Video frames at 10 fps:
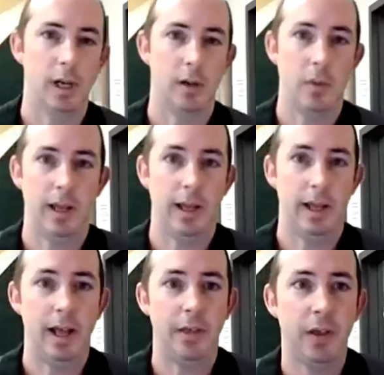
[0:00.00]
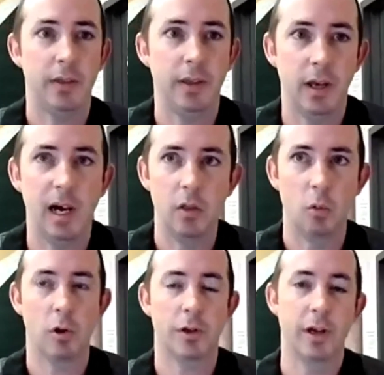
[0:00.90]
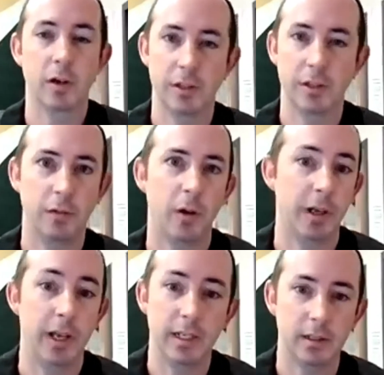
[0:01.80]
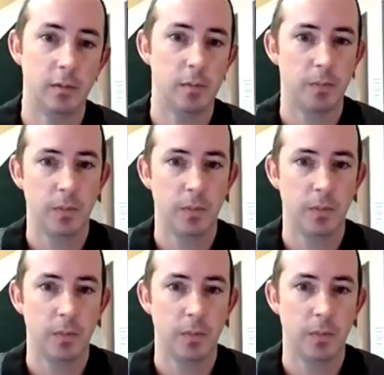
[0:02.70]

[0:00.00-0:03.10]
And I think the work there is still fairly nascent.